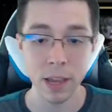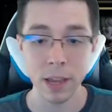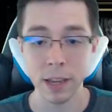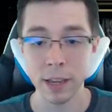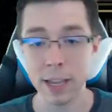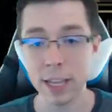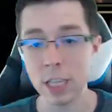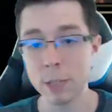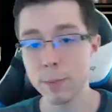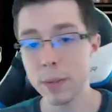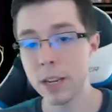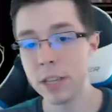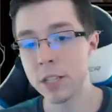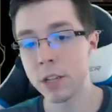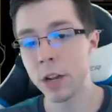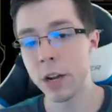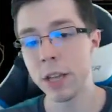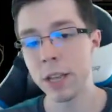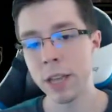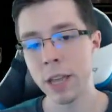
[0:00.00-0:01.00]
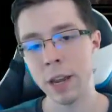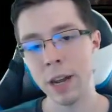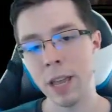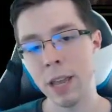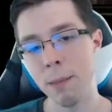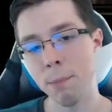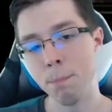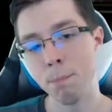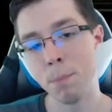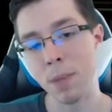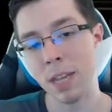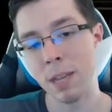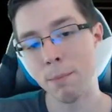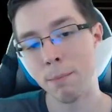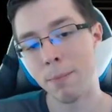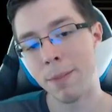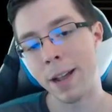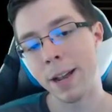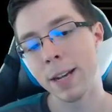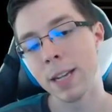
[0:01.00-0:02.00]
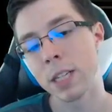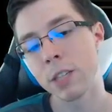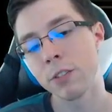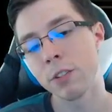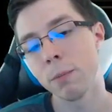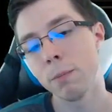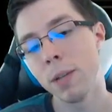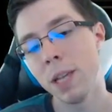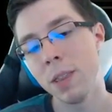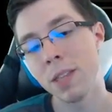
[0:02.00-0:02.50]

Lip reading: Kinsman is going to get a B- from me.